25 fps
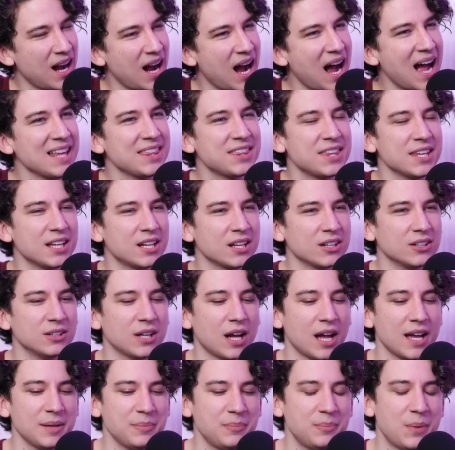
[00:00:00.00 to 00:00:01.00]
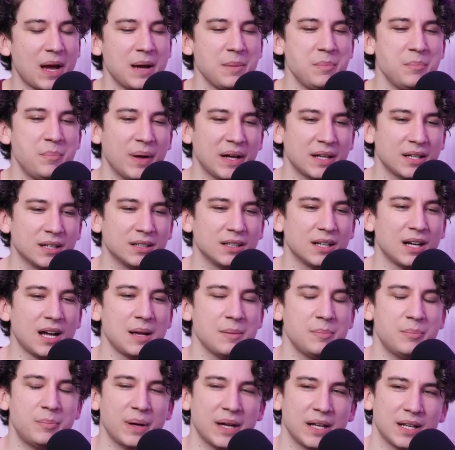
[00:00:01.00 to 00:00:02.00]
I think I
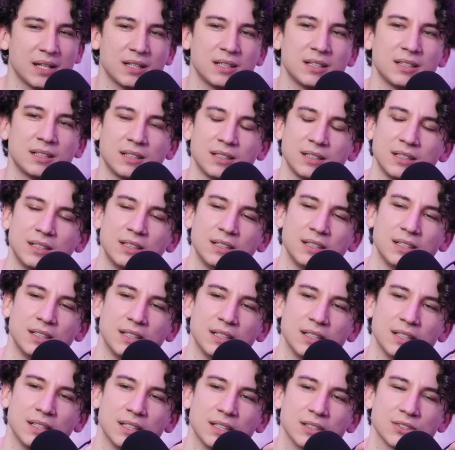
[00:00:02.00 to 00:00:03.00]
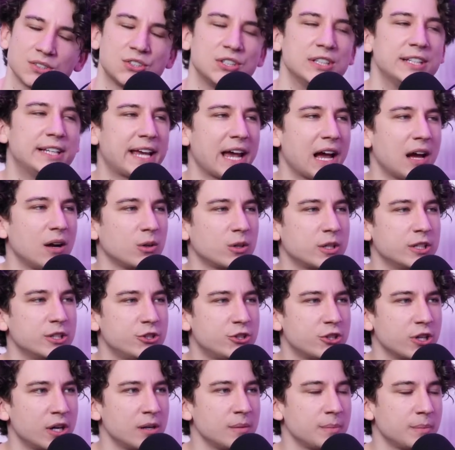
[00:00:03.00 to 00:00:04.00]
bet a sea cow could
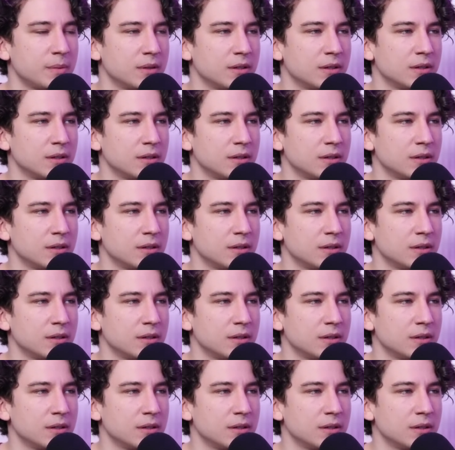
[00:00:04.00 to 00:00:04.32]
jump.